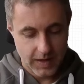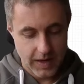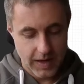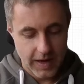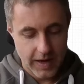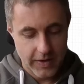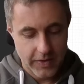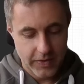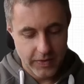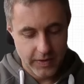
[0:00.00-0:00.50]

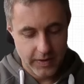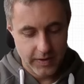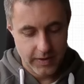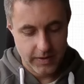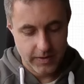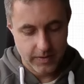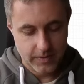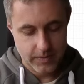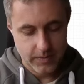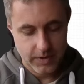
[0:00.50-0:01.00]
I think
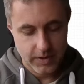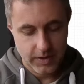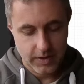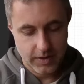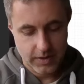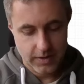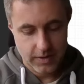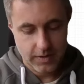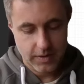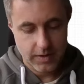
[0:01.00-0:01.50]
we
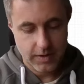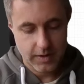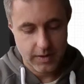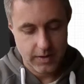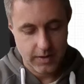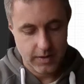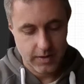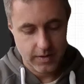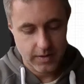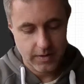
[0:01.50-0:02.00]

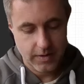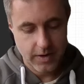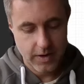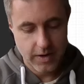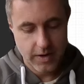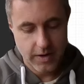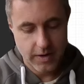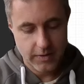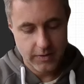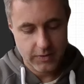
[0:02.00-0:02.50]
can
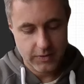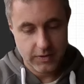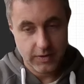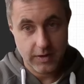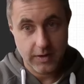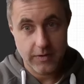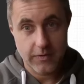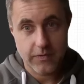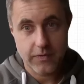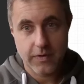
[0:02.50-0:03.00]
not
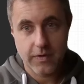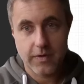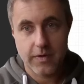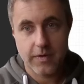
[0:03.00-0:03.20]
achieve